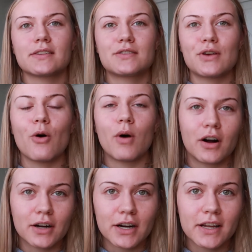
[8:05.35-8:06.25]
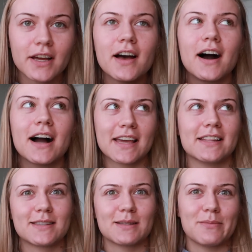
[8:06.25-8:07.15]
so hard
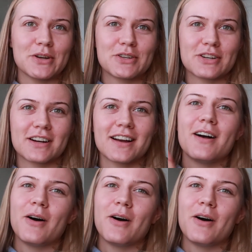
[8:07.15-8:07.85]
against the moisture.